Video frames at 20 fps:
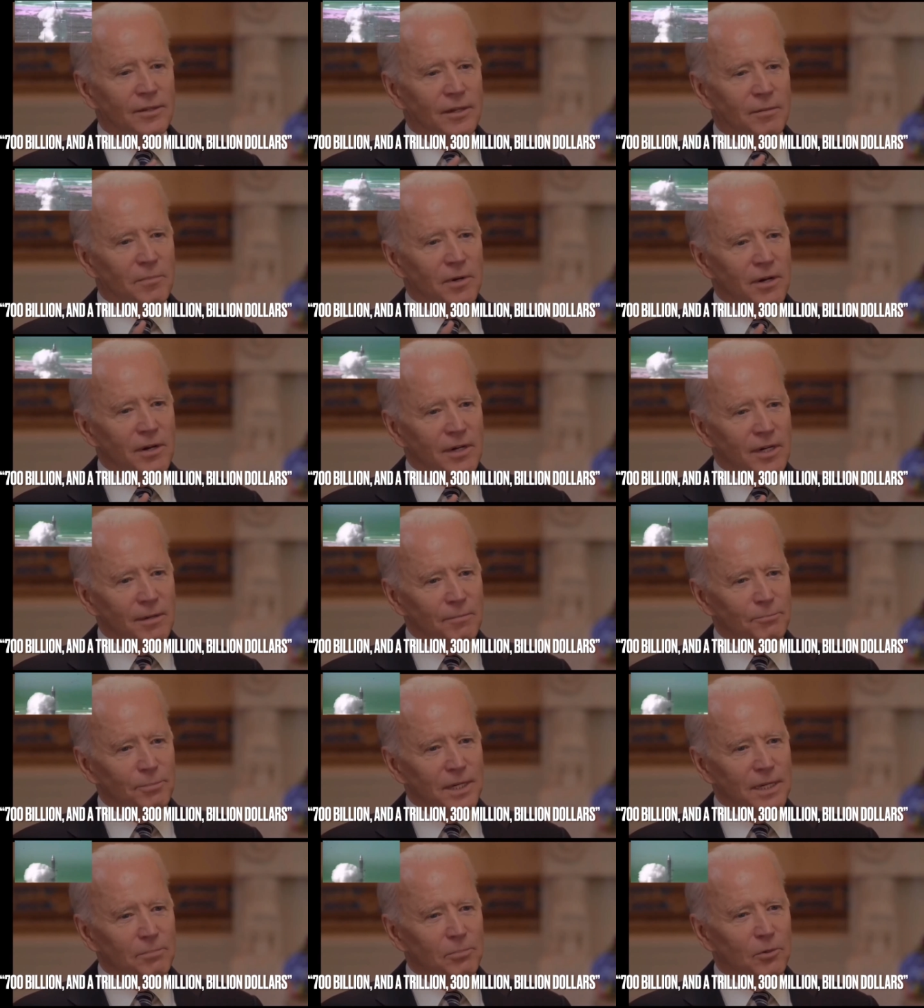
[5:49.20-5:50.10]
The American
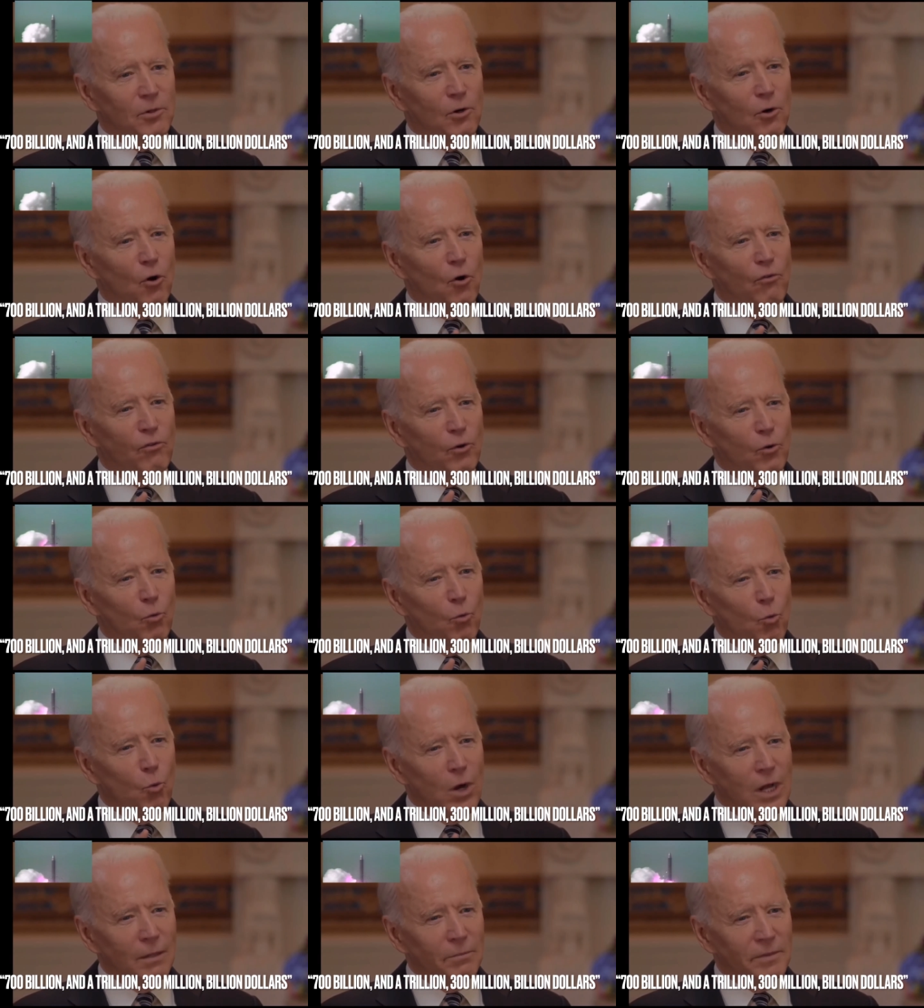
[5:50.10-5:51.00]
people
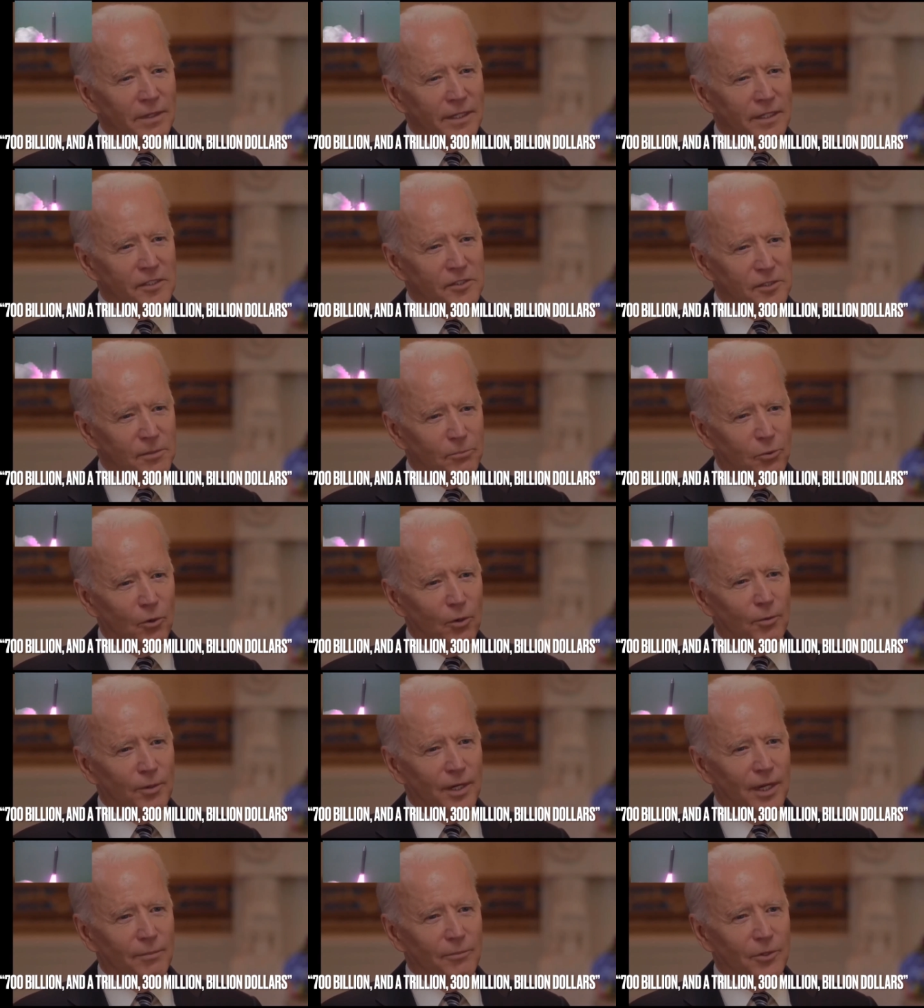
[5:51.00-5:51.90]
overwhelmingly support
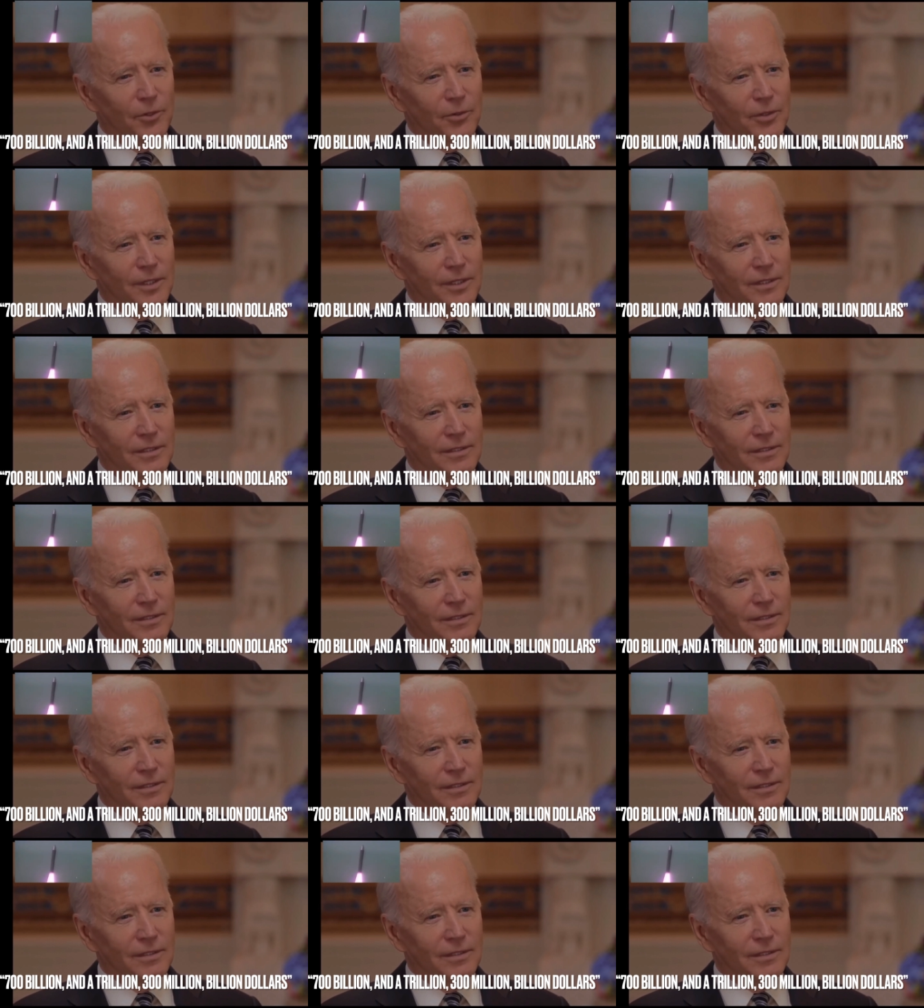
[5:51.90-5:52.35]
what I'm doing.